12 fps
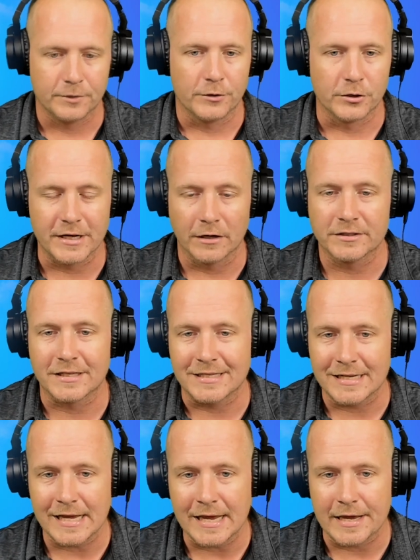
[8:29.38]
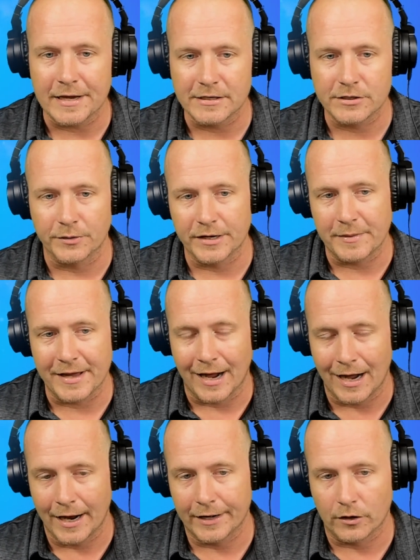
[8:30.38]
your delta T is going to be
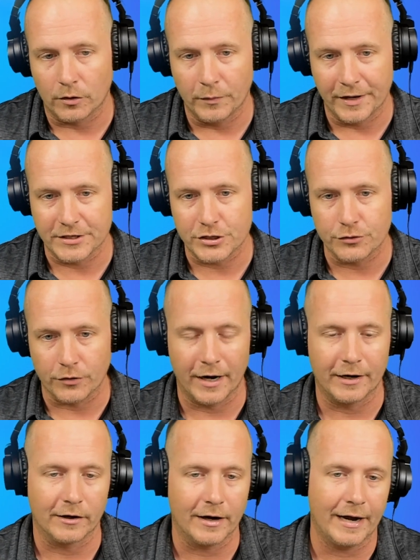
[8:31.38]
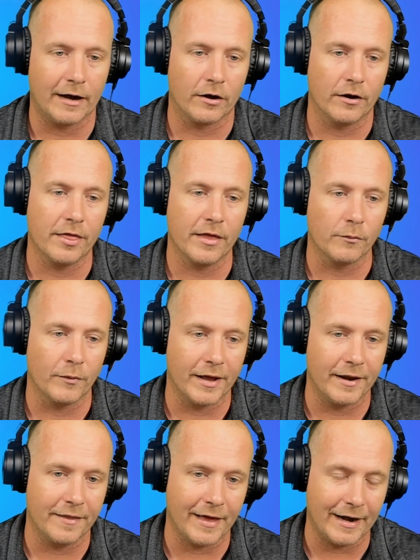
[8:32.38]
higher when it's drier air than
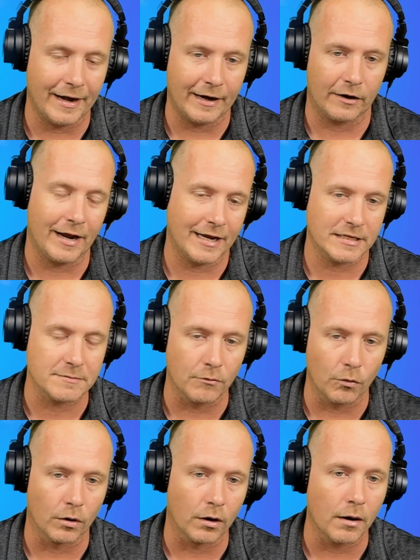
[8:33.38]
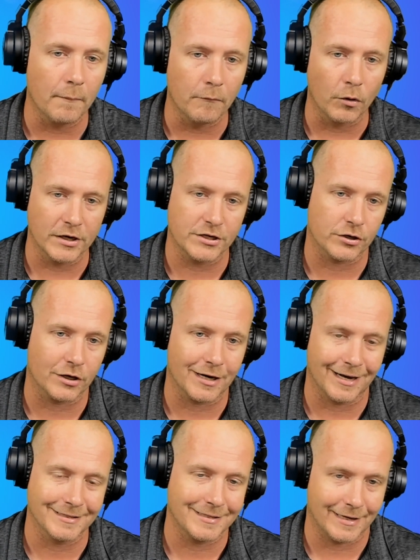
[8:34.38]
when that air has more moisture
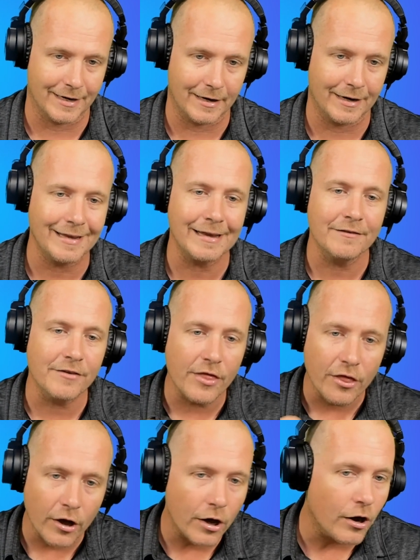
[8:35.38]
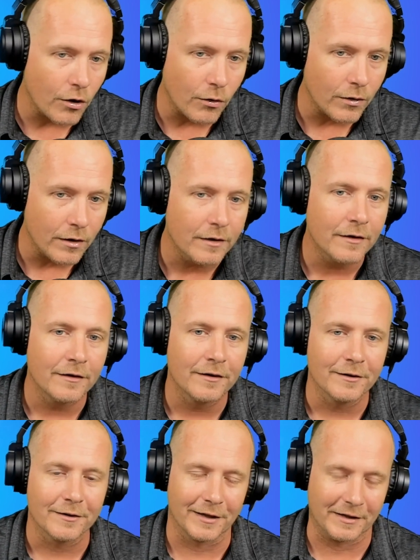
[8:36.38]
content in it, even though
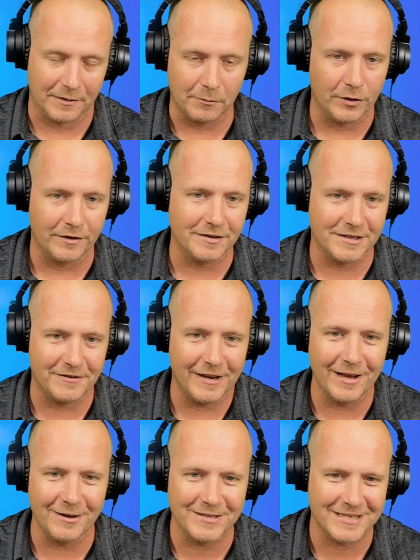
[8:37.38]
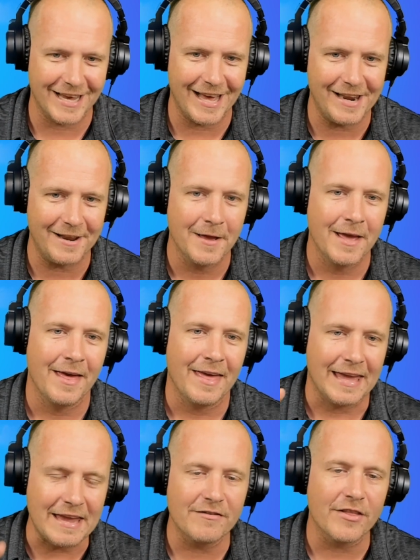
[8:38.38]
like the point of this video said,
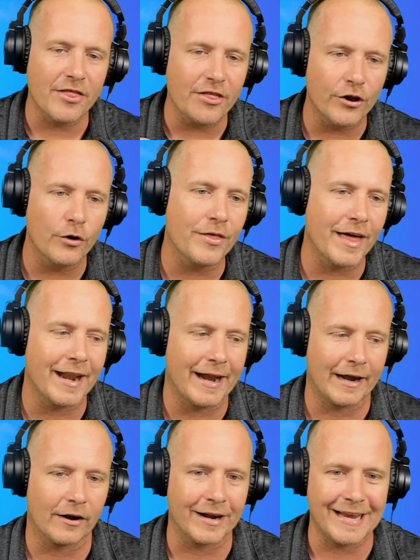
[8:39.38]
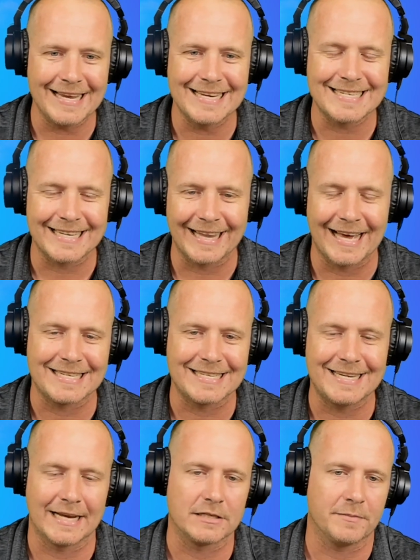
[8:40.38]
even though that air is less
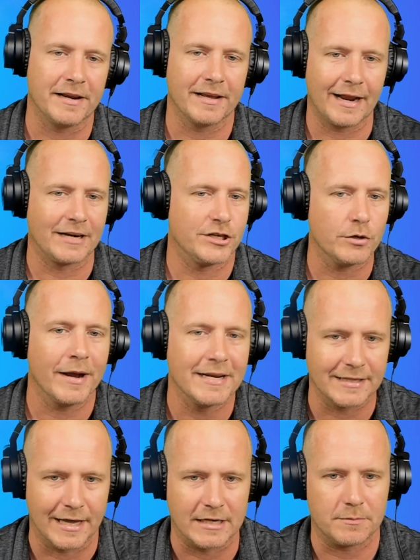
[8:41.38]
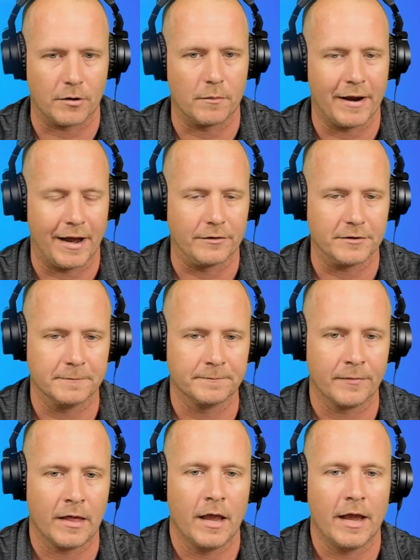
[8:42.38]
dense, meaning it actually weighs less per pound.
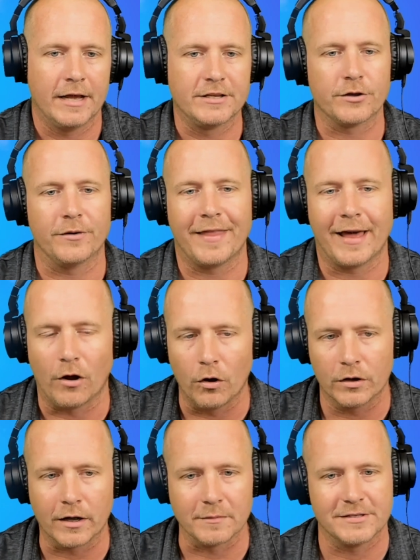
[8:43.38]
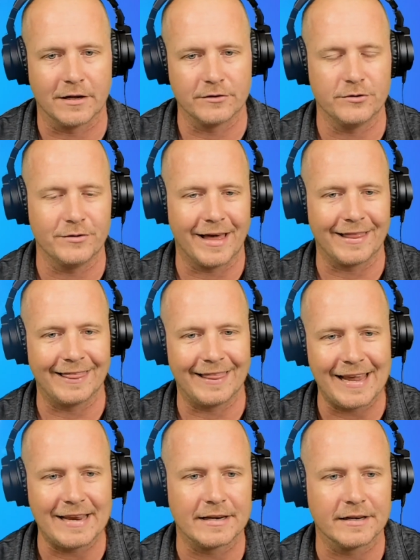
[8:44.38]
And so that all comes down to that
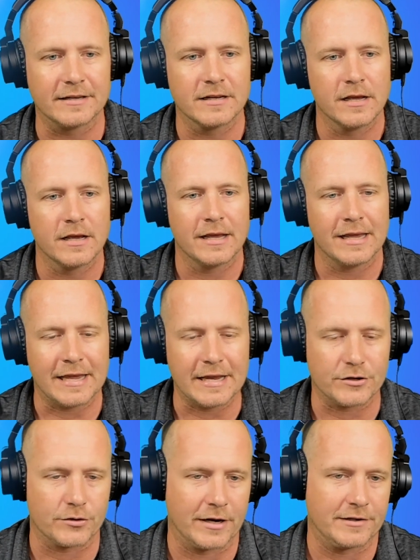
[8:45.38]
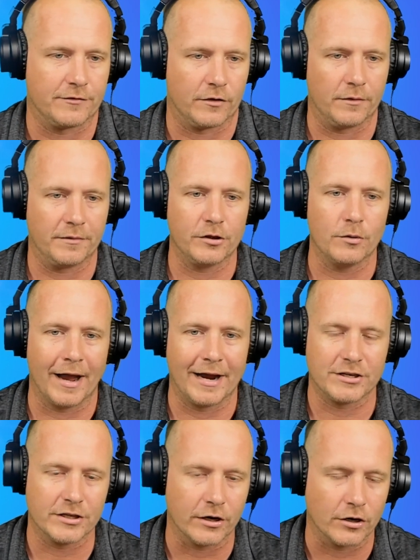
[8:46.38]
latent heat transfer. You
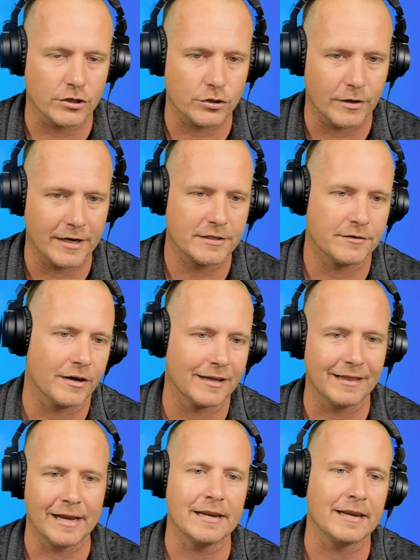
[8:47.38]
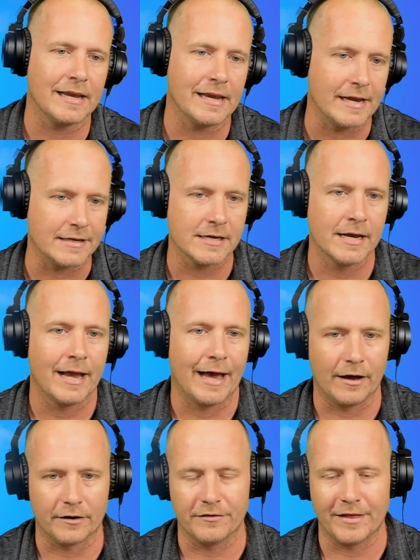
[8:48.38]
actually are transferring latent heat
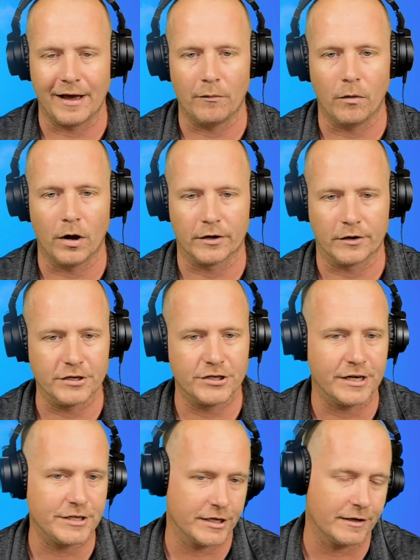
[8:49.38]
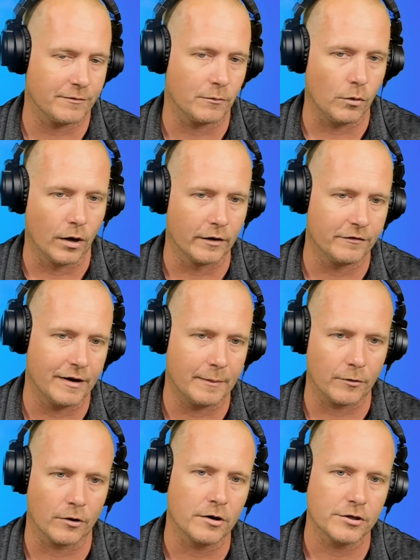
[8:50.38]
out of that water and changing it from water
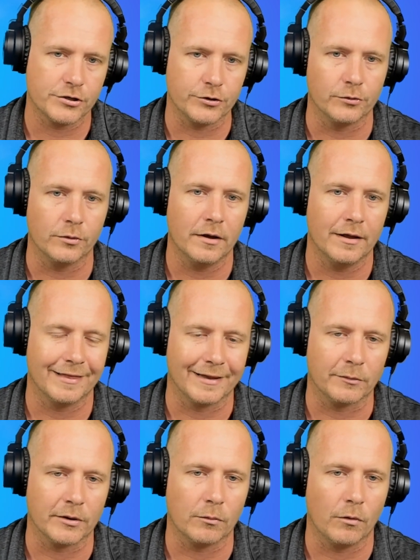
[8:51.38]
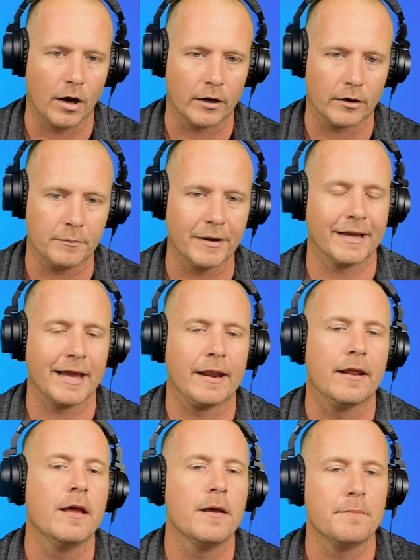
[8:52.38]
vapor to liquid water. But
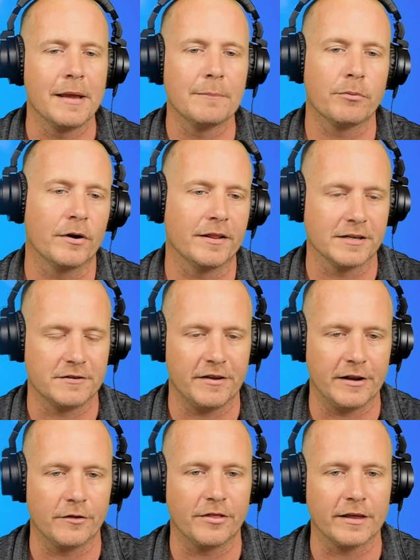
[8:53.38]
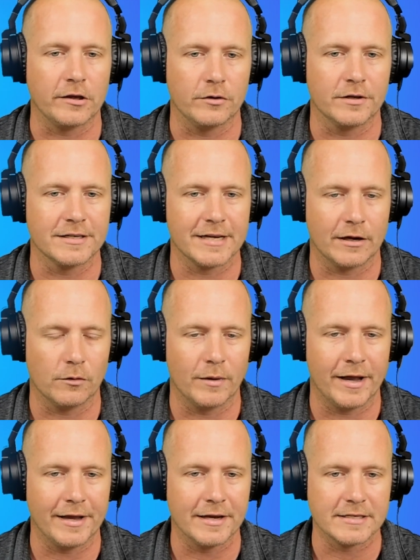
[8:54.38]
again, main point of this video, the thing you can take
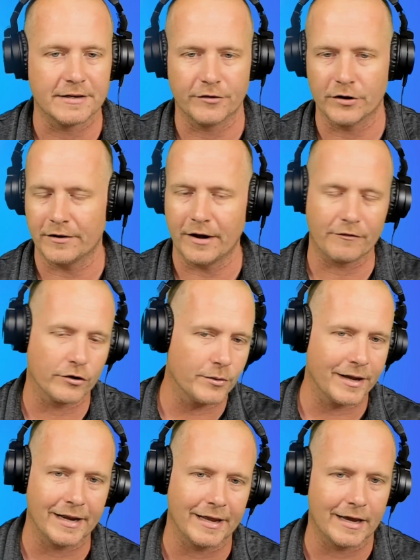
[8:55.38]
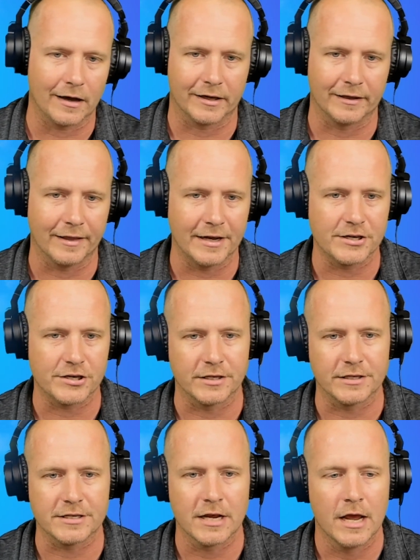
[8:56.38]
away is if you're ever doing any
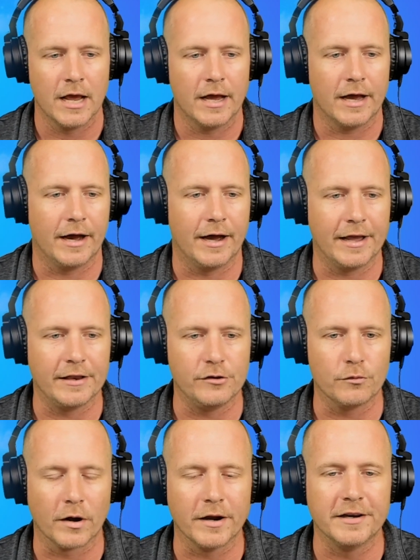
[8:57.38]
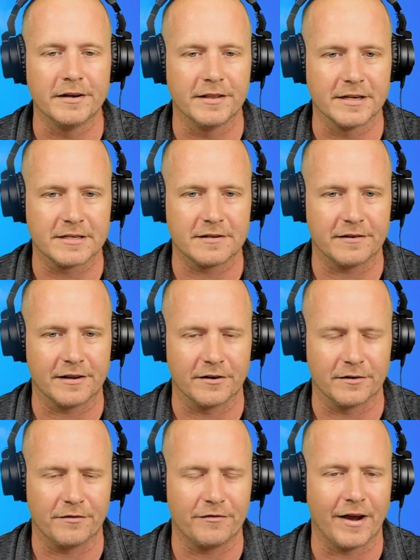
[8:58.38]
calculations uh, and you run into this, you
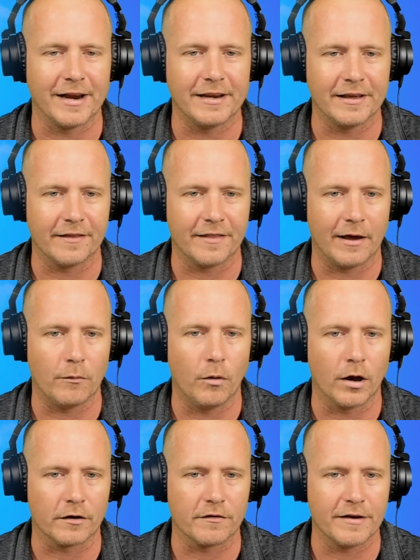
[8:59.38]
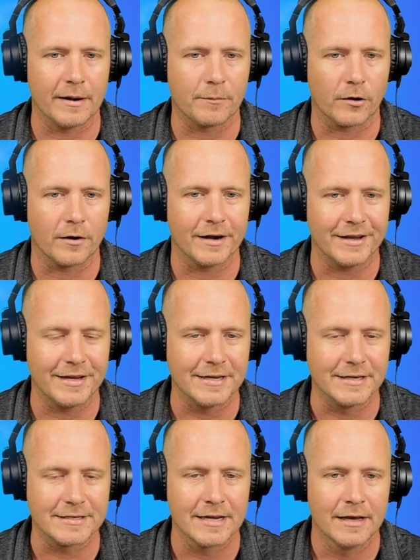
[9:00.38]
know, finding that water vapor
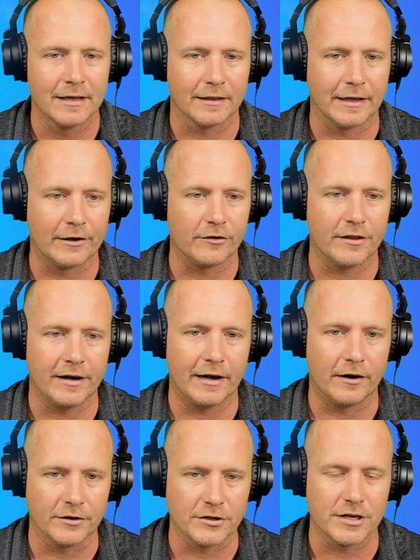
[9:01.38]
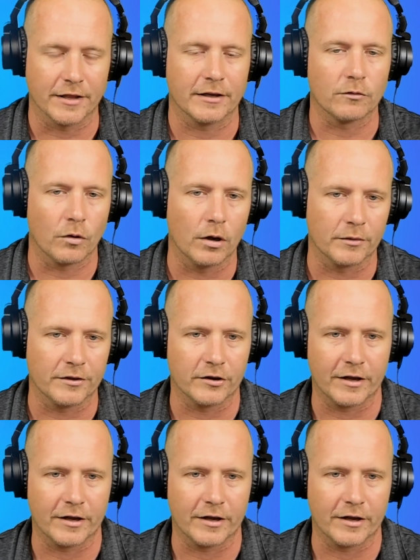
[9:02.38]
is lighter than air, there's nothing wrong with